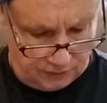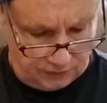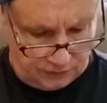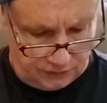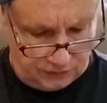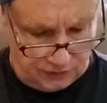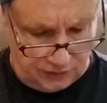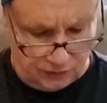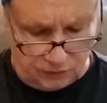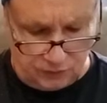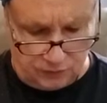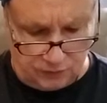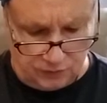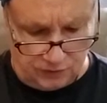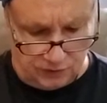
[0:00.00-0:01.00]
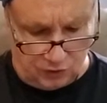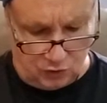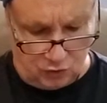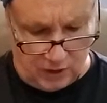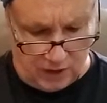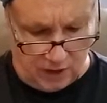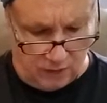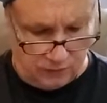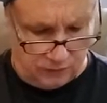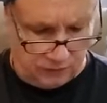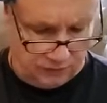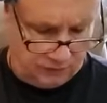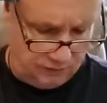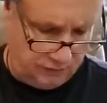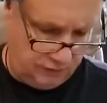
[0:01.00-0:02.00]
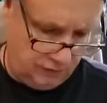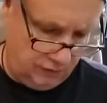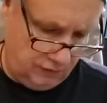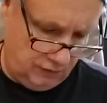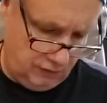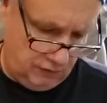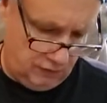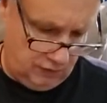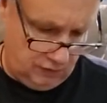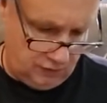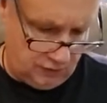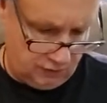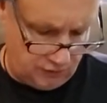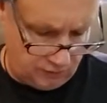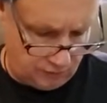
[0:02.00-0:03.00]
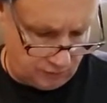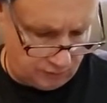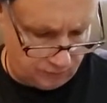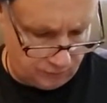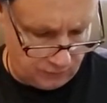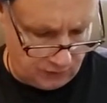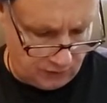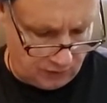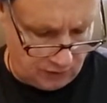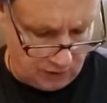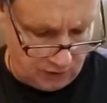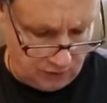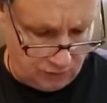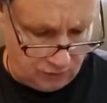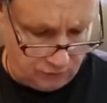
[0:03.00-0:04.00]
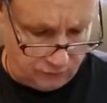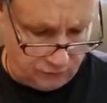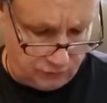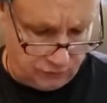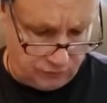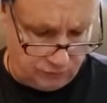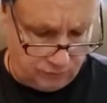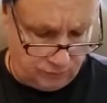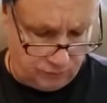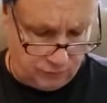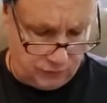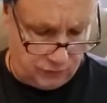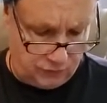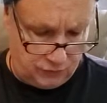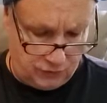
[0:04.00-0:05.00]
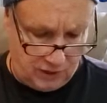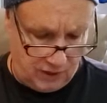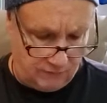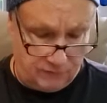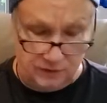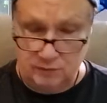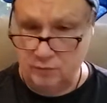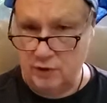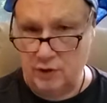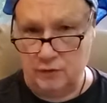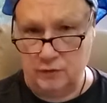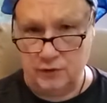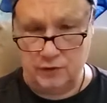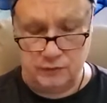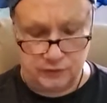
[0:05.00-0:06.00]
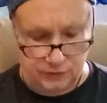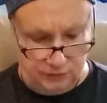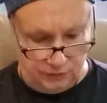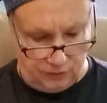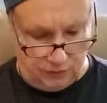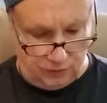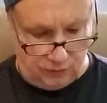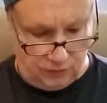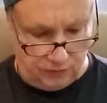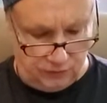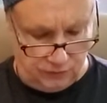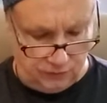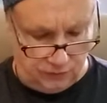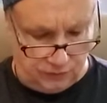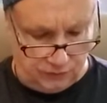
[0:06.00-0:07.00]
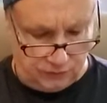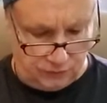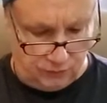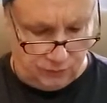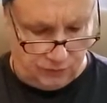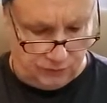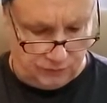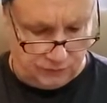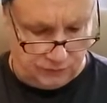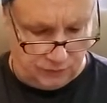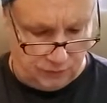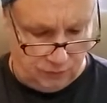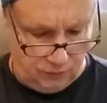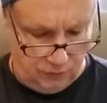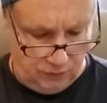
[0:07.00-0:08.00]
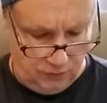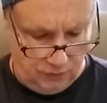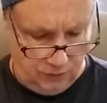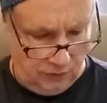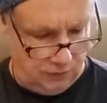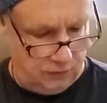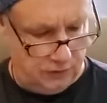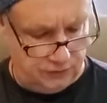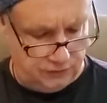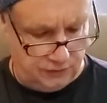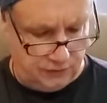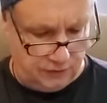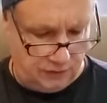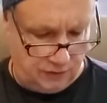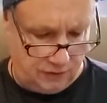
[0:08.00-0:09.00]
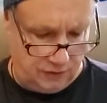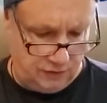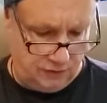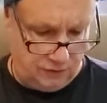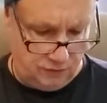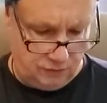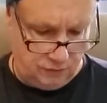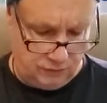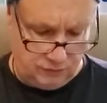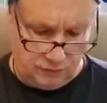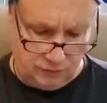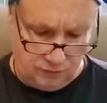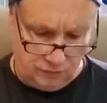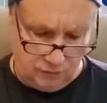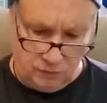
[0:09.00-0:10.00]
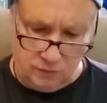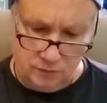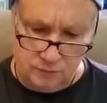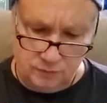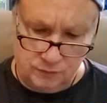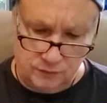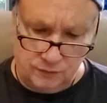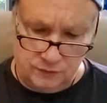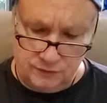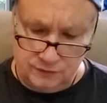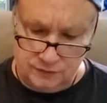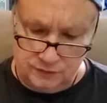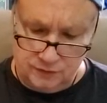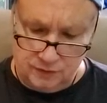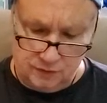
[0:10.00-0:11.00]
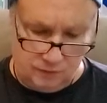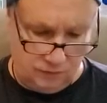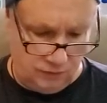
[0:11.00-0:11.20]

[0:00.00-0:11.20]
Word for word: centered and grounded here. And I don't know if you could you have any better energy to go into this with, so let's get an idea of what's going on with this now.